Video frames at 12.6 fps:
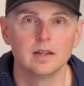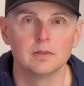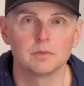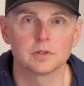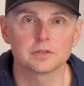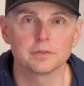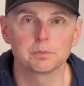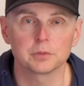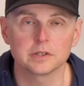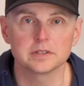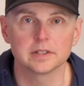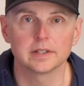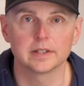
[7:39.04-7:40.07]
Once you've
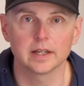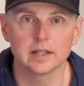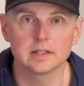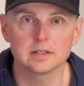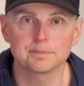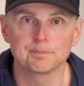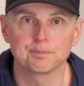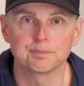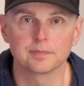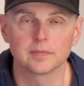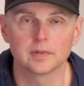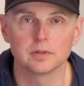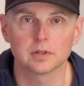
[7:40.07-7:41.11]
printed the ends,
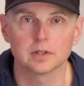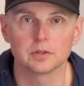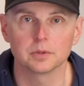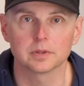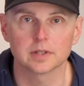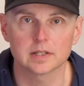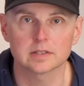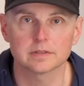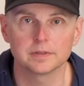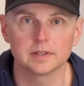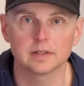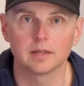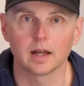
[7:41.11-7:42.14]
you can do a test
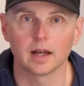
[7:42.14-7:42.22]
fit